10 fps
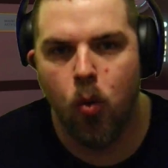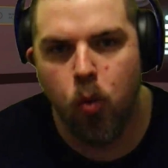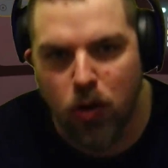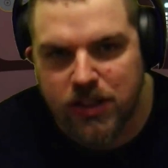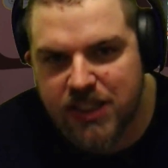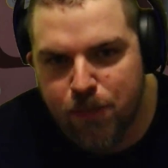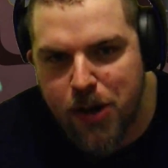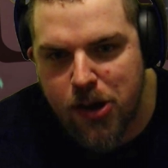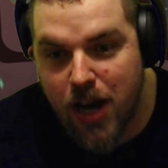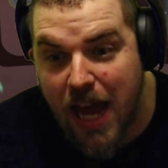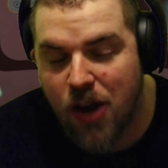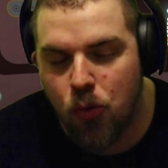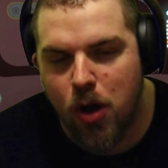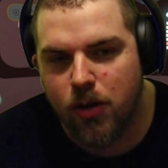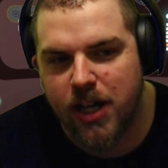What's up internet and
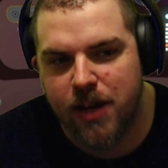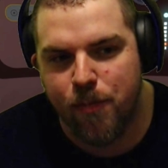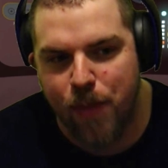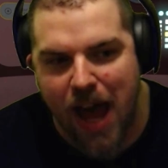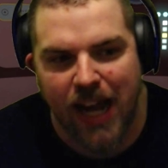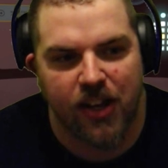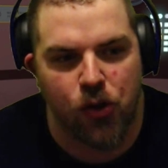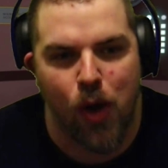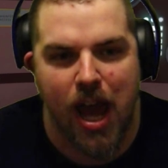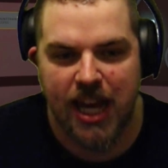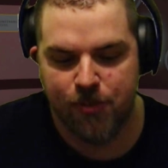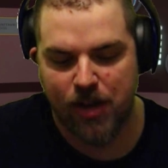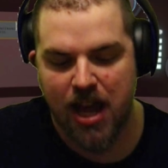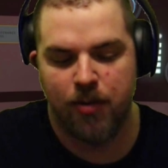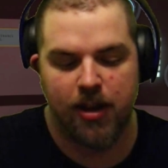welcome back to 8up Gaming.